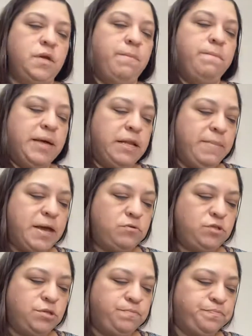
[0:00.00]

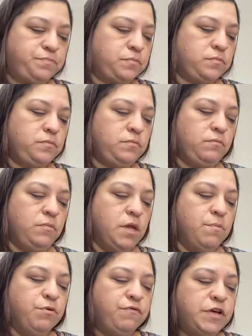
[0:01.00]
Melamount
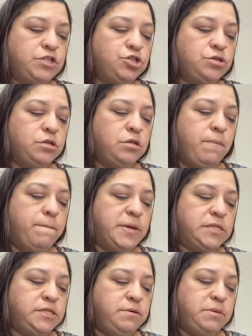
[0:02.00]
professional
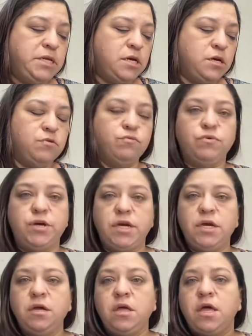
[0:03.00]
multimedia
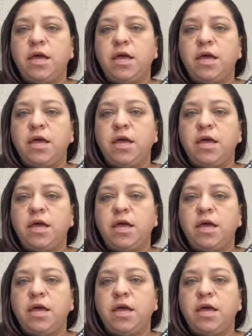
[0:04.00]
rig,